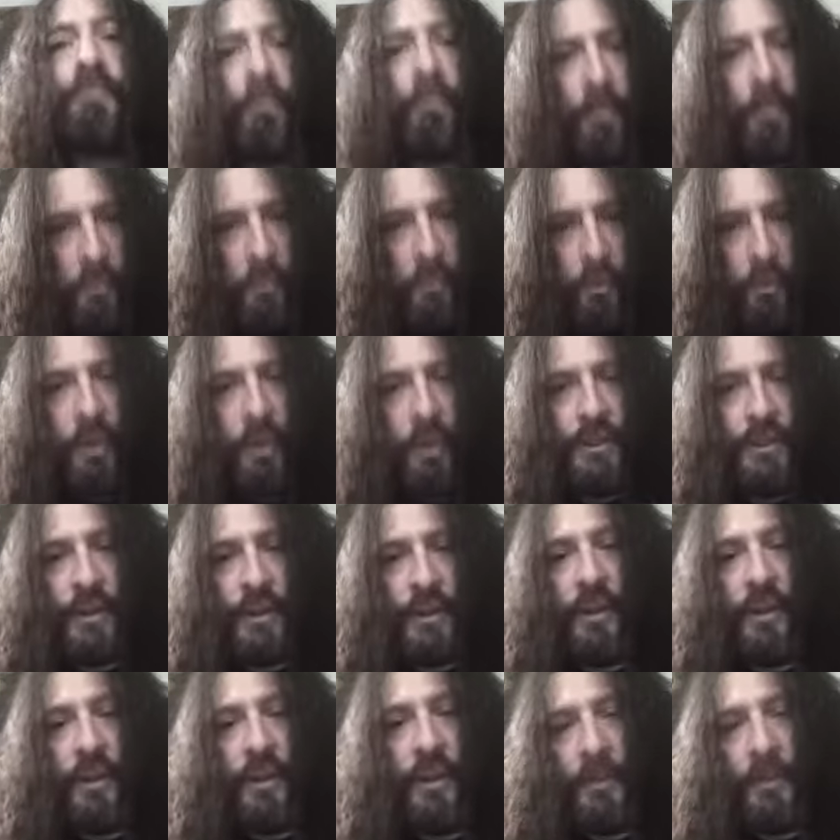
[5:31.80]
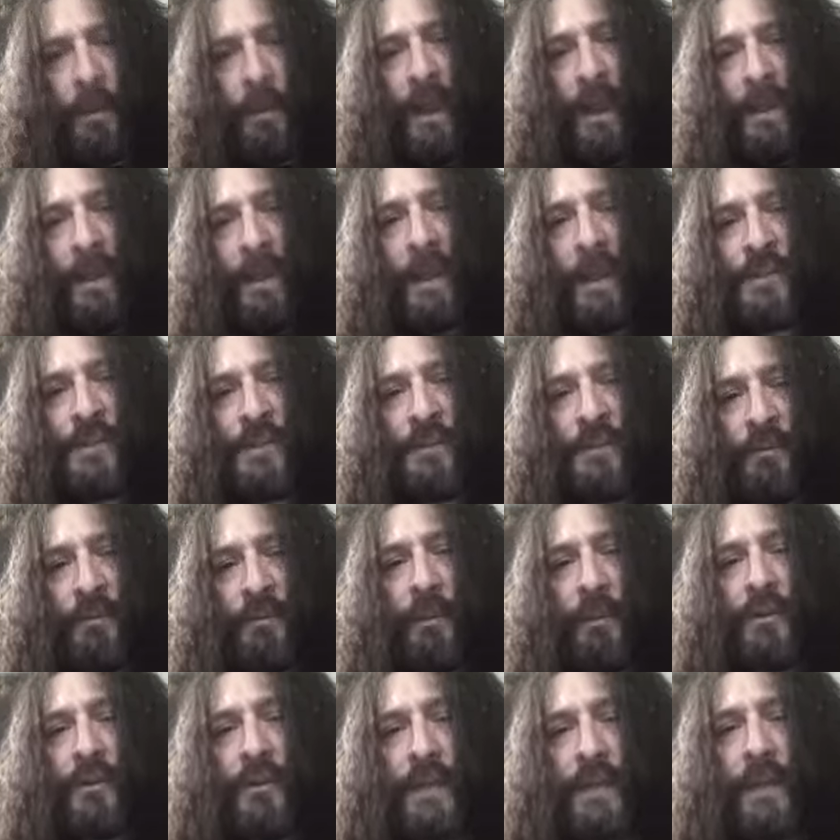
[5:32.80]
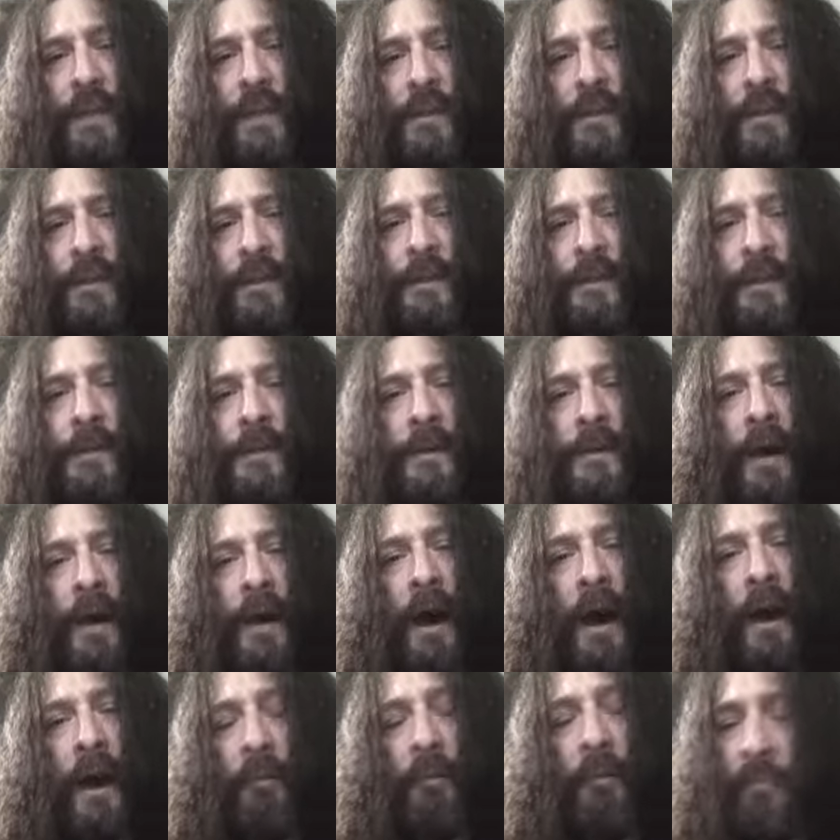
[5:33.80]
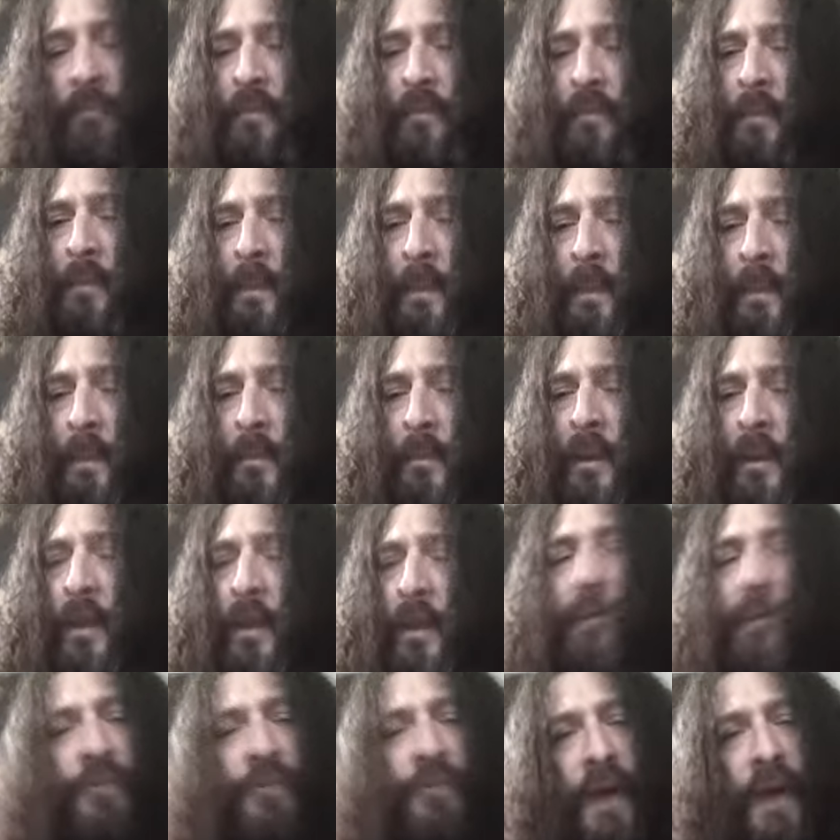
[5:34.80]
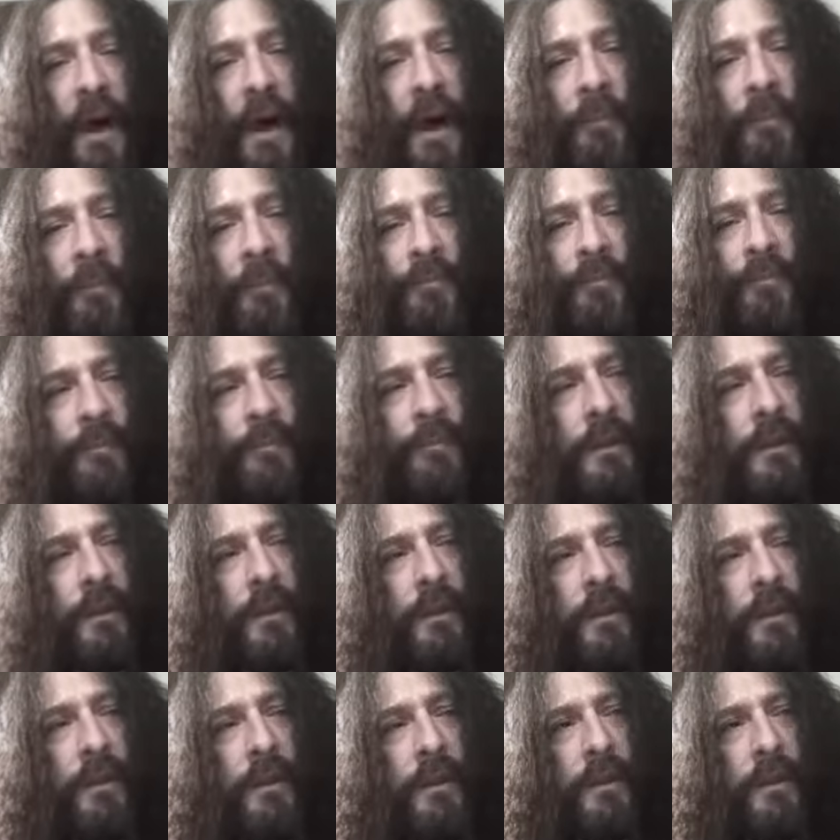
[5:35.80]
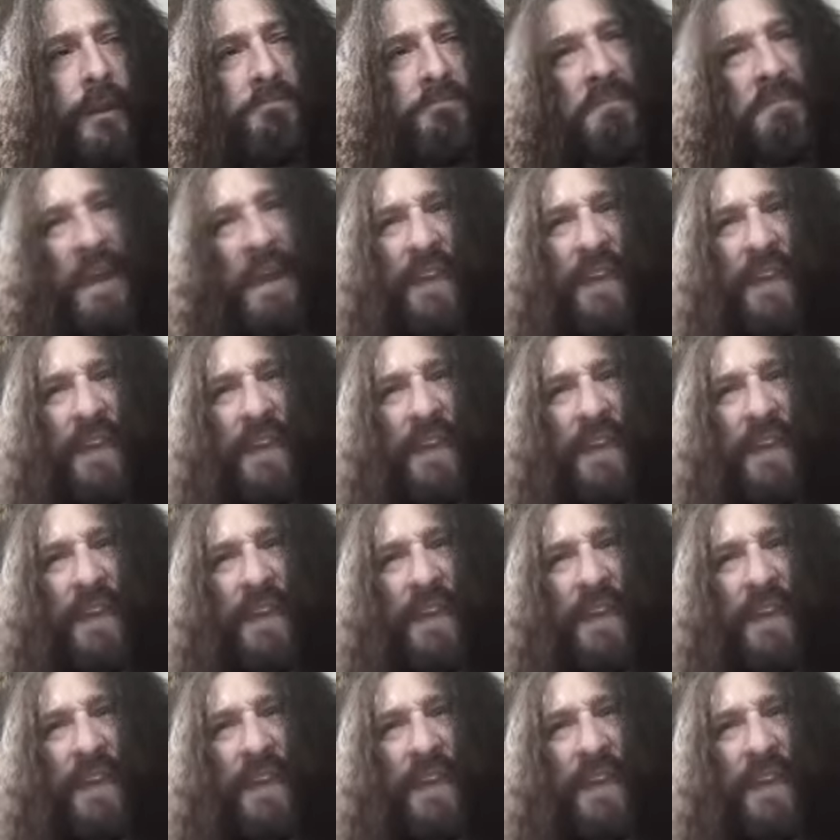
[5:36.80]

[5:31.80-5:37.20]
really started to pay attention to music. Um, it was I'd